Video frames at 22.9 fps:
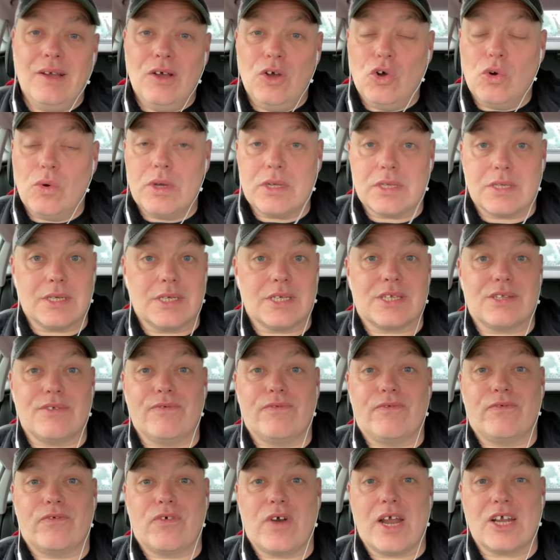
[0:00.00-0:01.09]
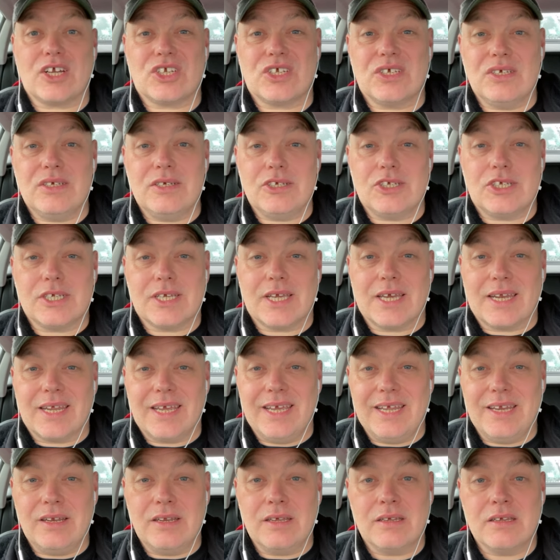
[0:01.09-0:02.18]
always nice and fresh. So you usually get it
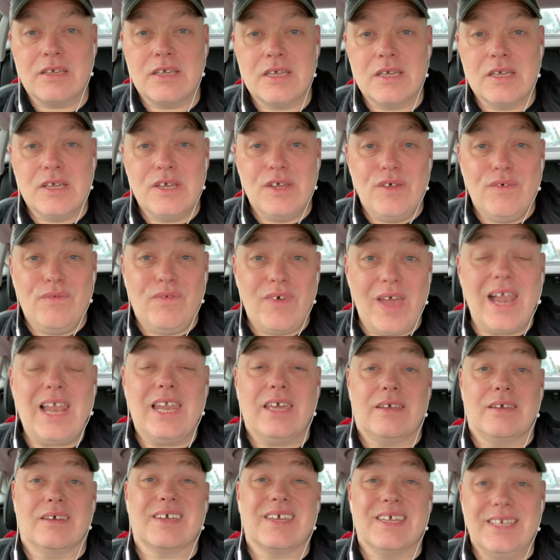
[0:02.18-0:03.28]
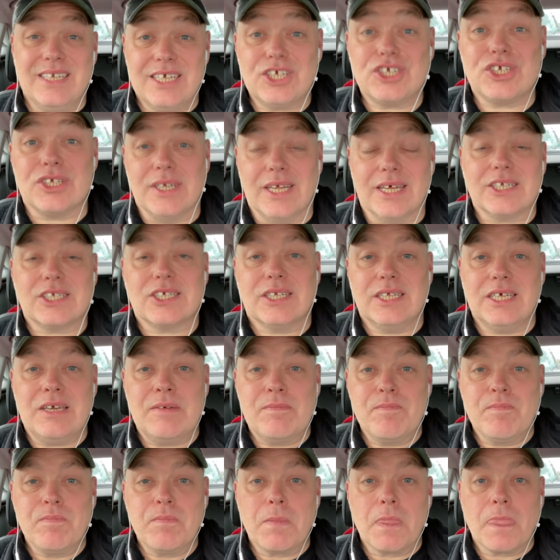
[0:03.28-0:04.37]
in fairly good condition, actually.
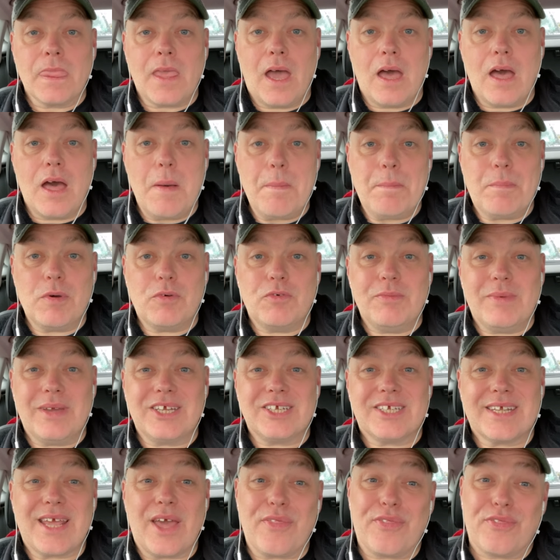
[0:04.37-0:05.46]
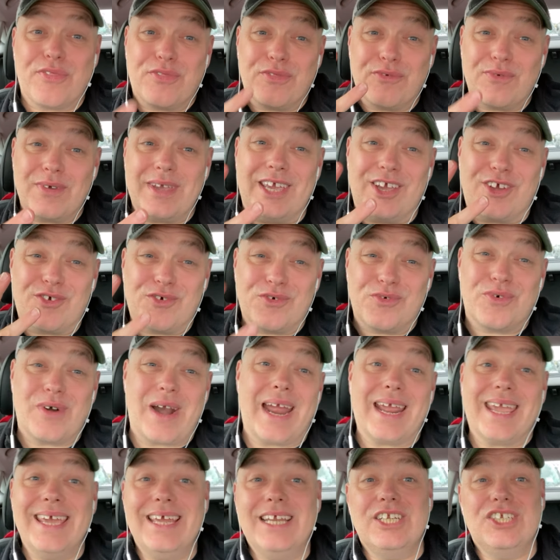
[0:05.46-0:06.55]
But we managed to get three
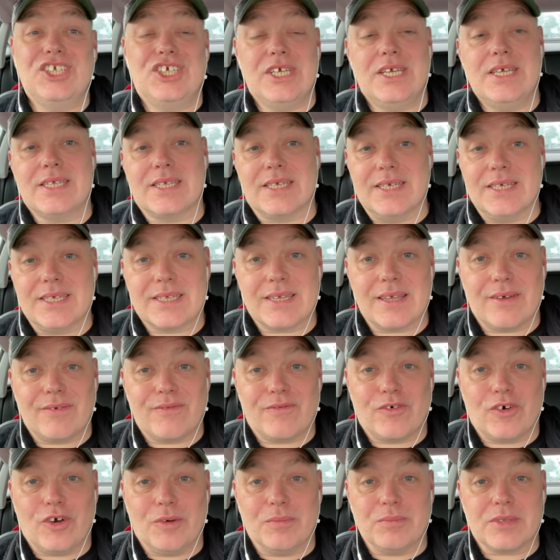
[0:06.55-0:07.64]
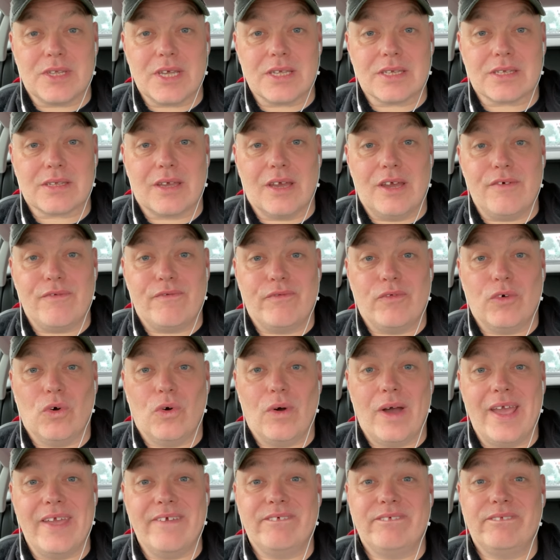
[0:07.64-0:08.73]
cracking cheeses from Tesco for
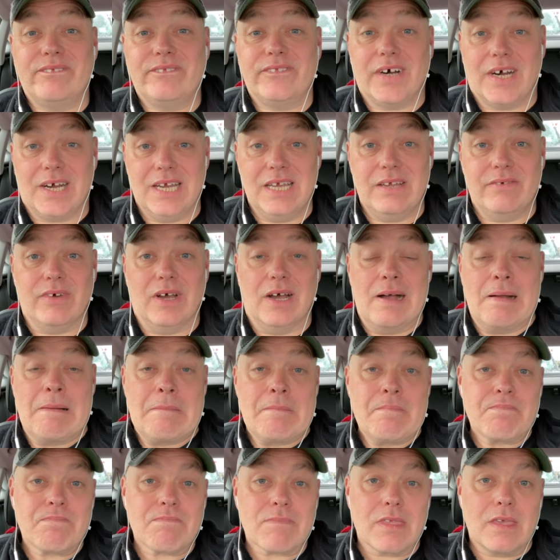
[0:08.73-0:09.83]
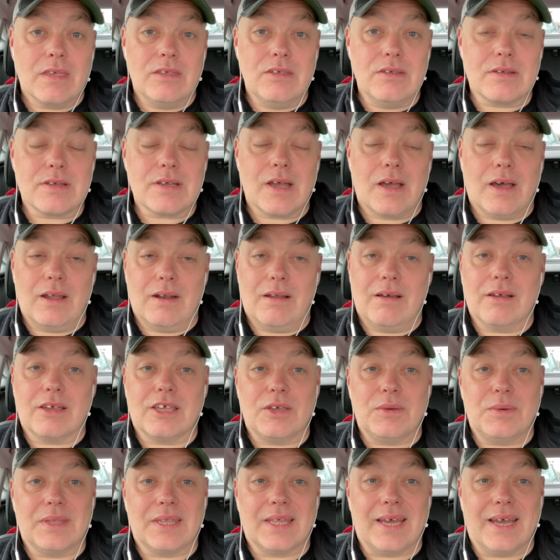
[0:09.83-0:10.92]
a fiver. You can't
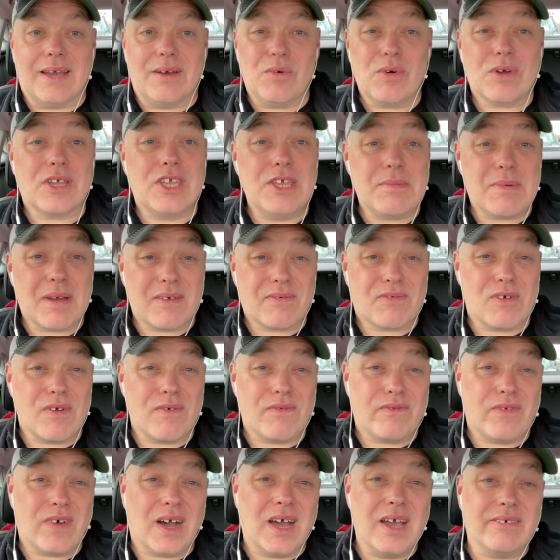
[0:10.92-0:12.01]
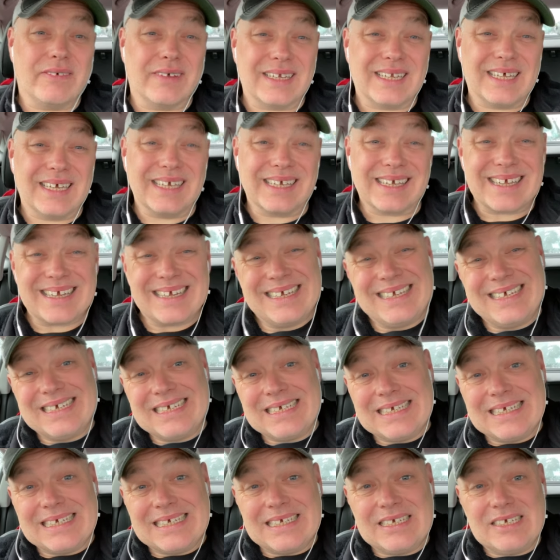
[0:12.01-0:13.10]
argue with that. What can you buy for a fiver? Like
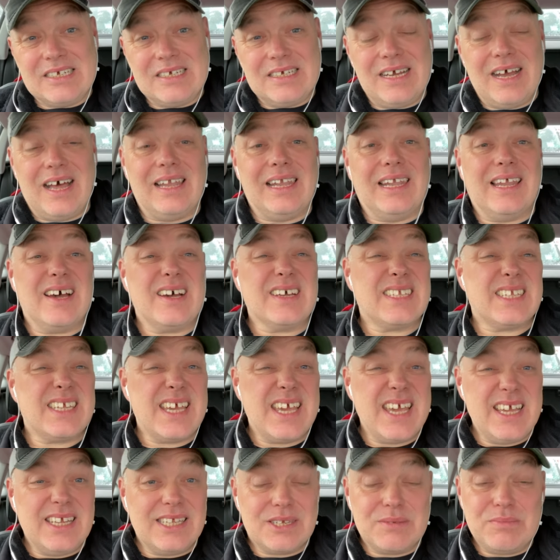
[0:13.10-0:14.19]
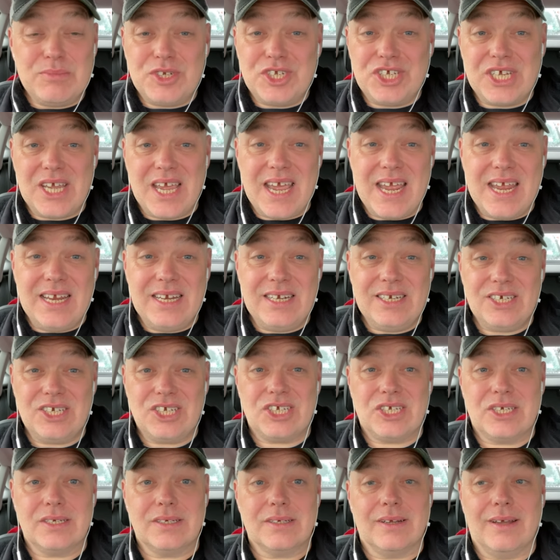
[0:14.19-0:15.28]
a latte and some change?